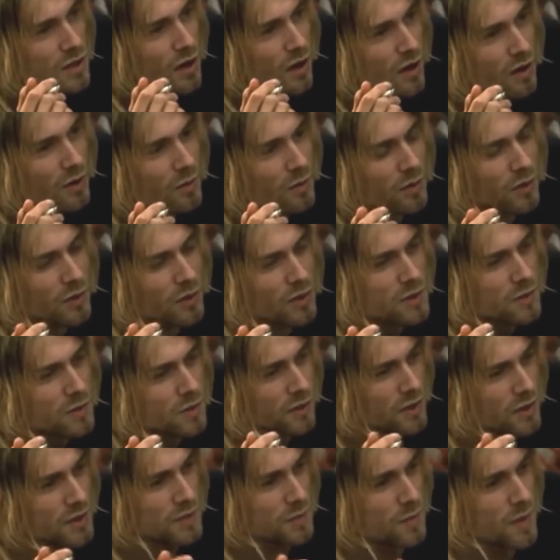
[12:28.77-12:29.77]
stop.
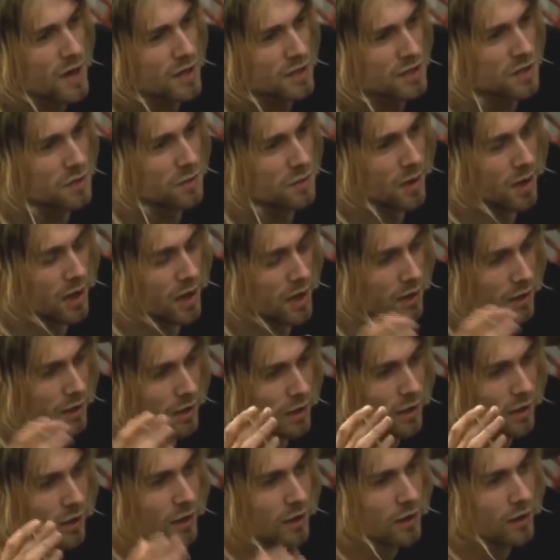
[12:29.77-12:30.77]
You have to
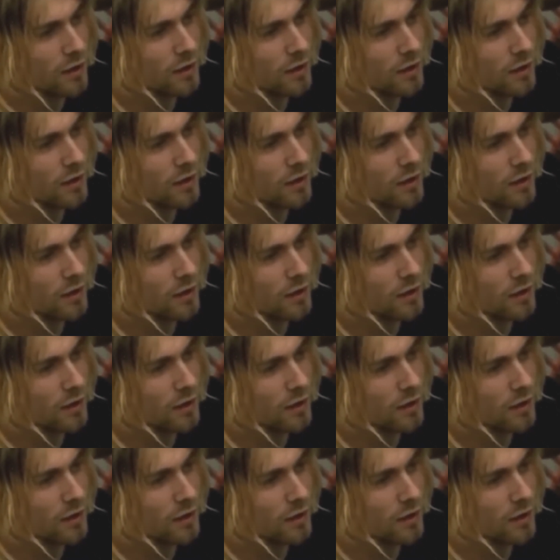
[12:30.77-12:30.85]
learn to